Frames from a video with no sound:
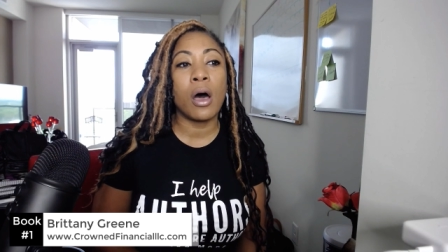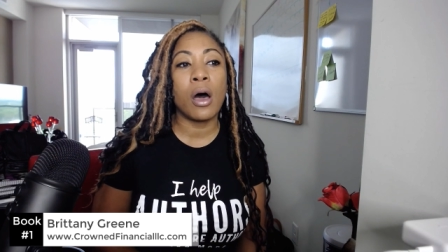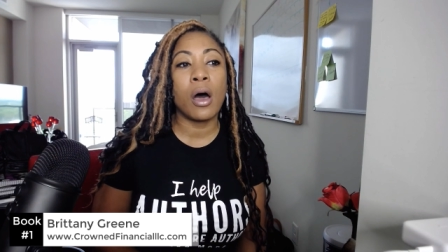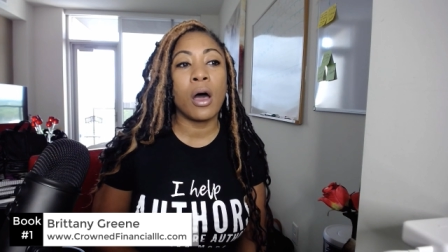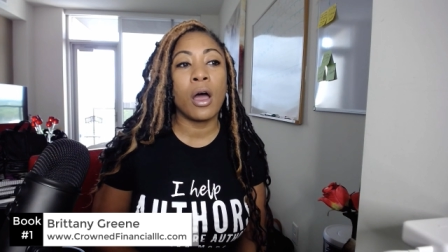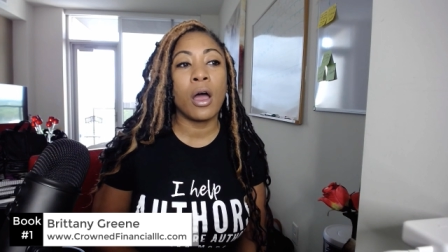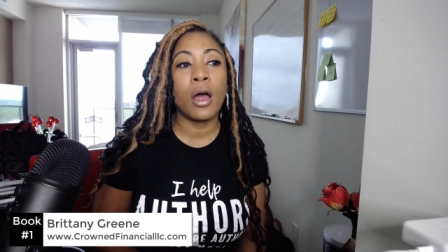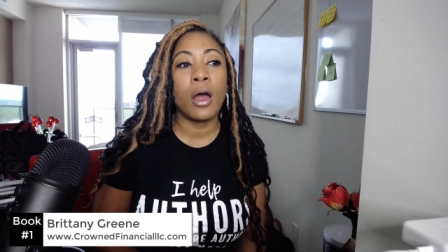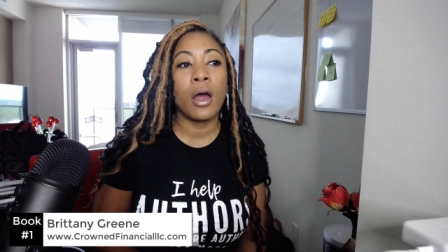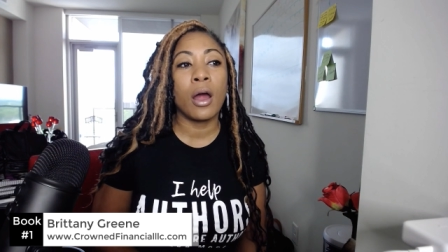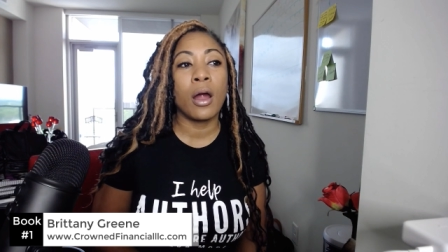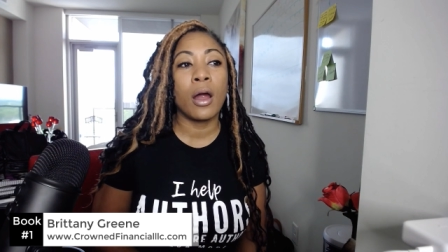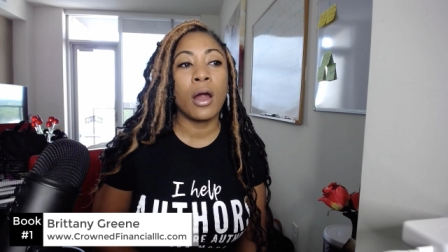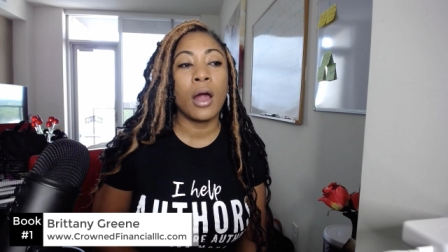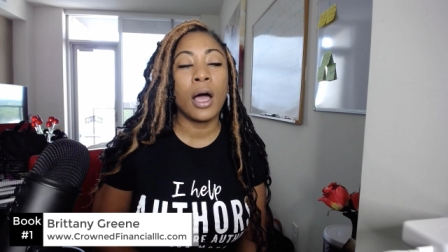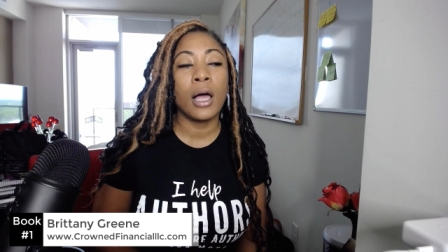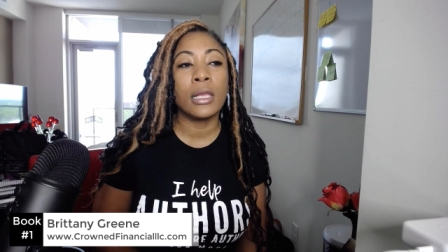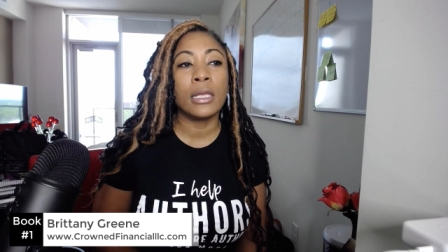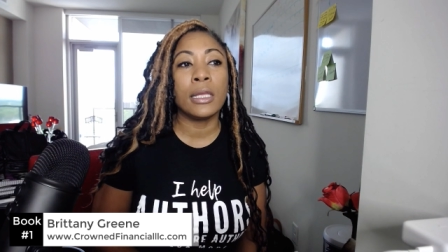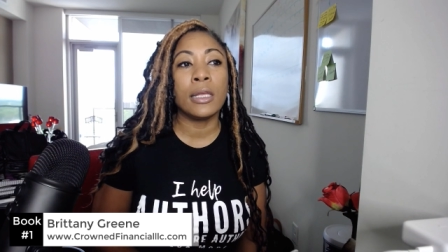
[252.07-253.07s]

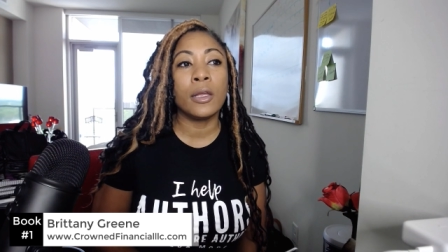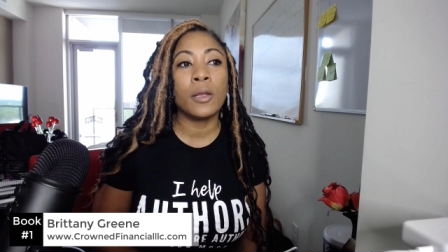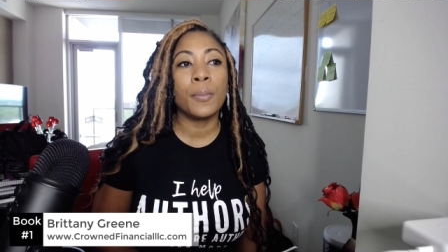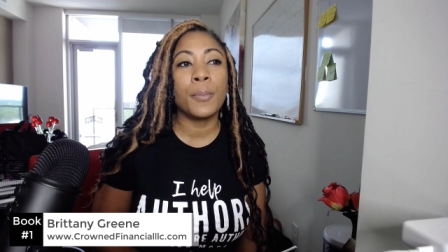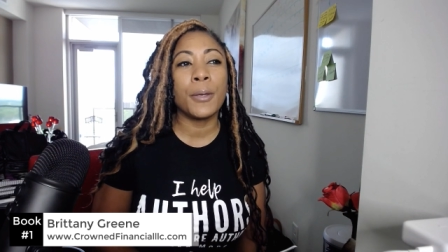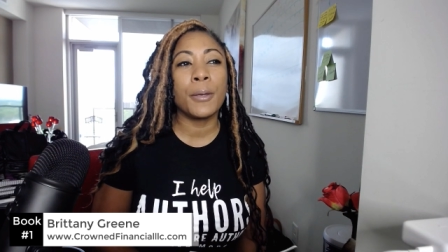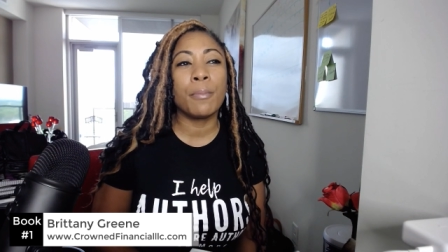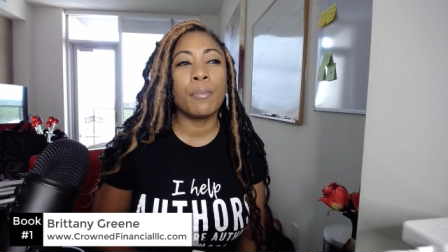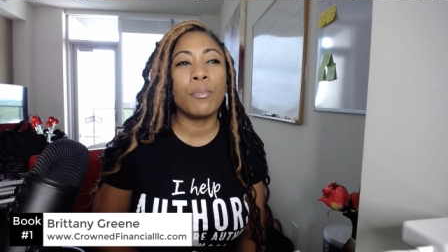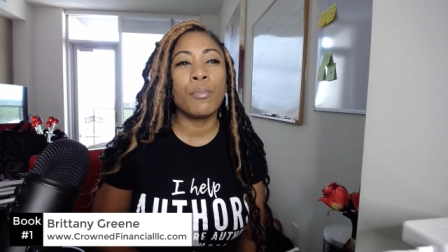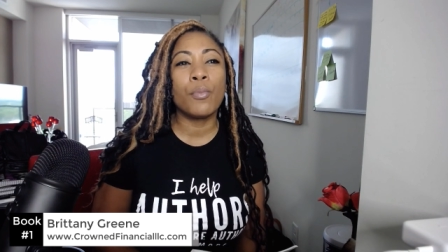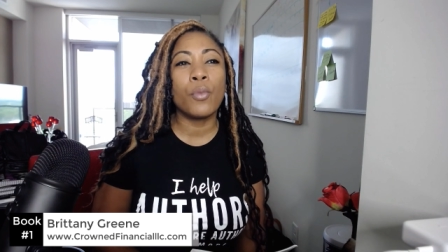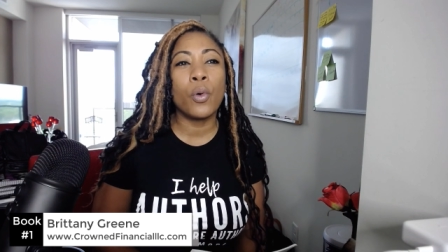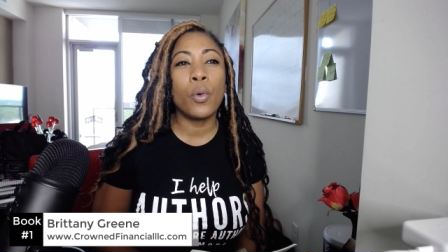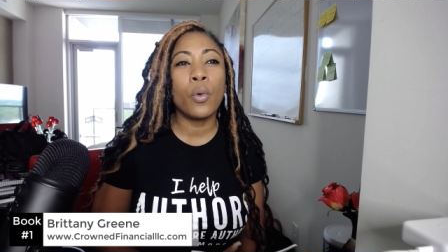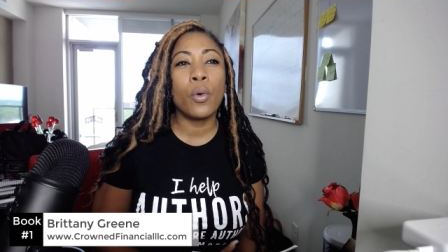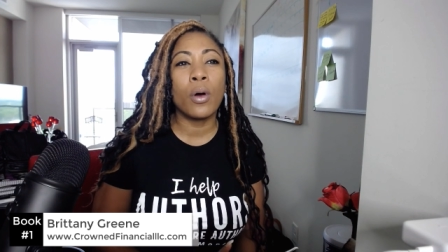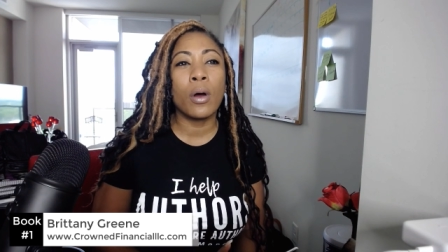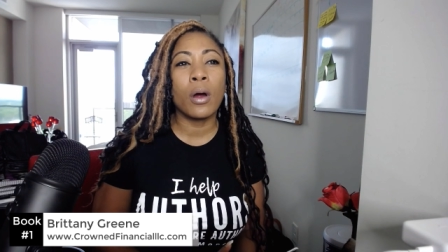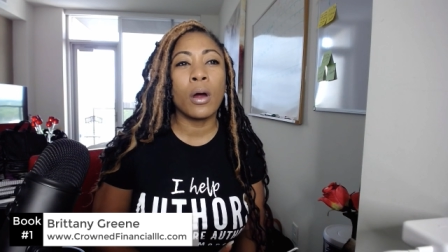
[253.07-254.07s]
are a little bit
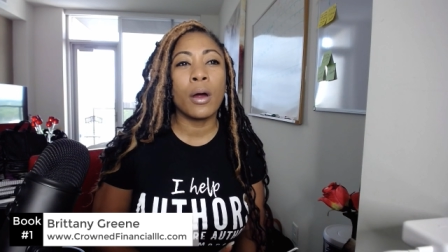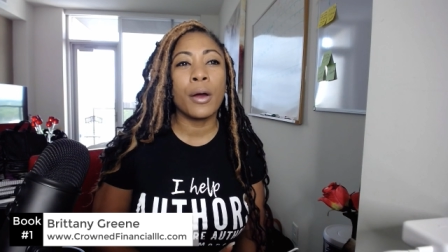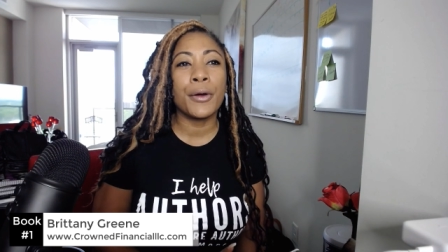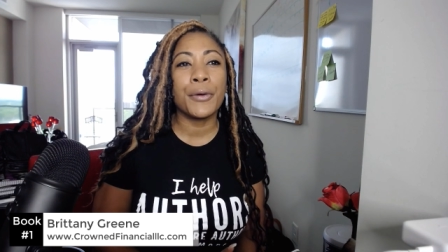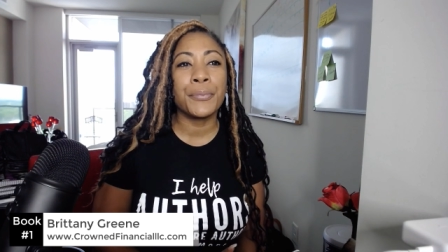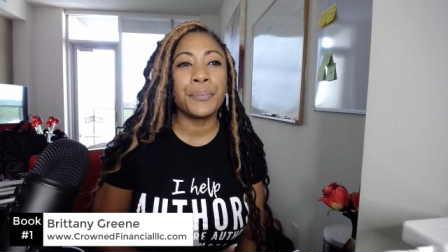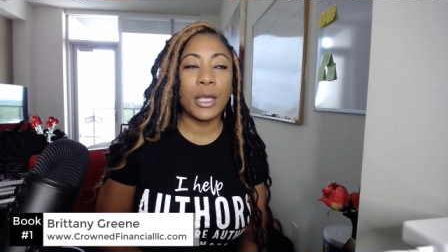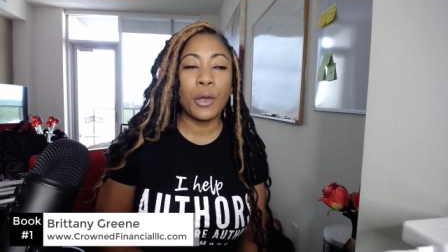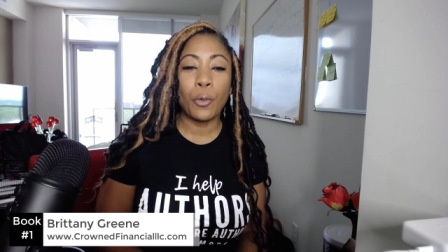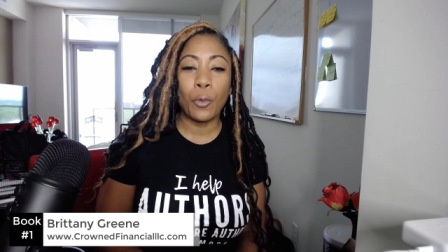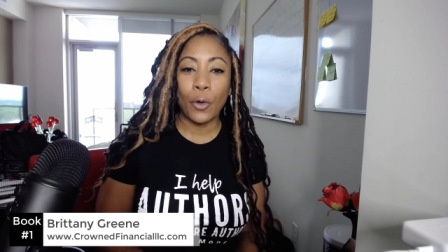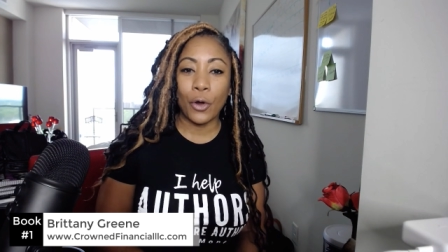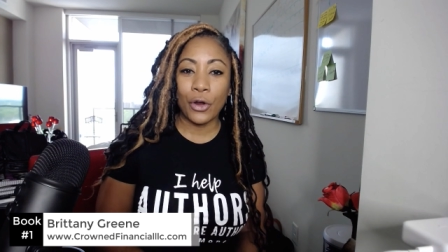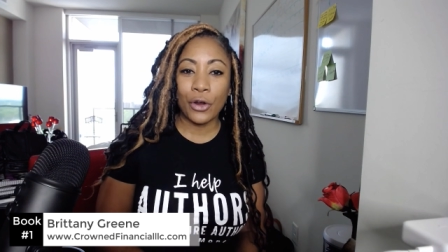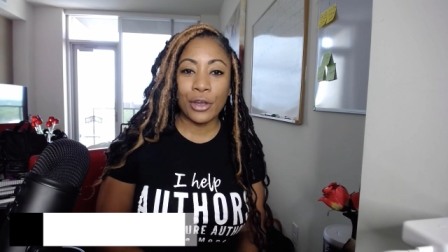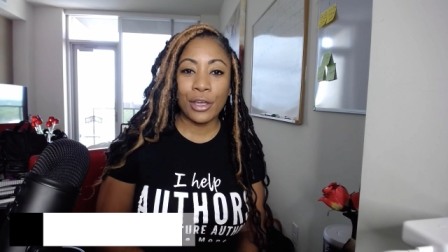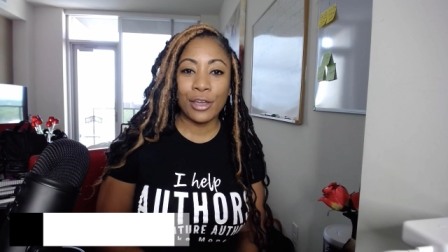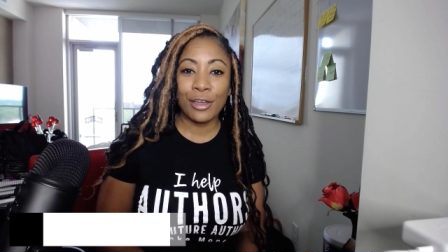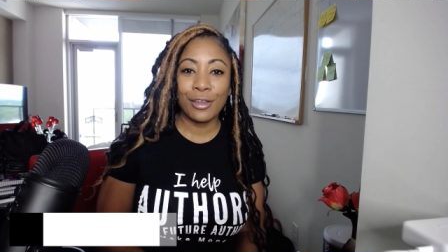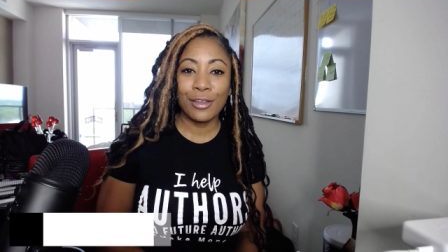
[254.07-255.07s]
more
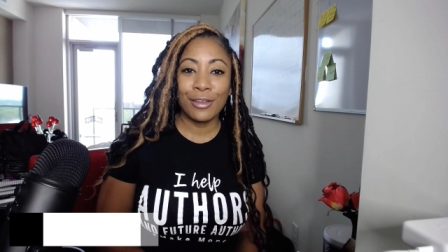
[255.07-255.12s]
work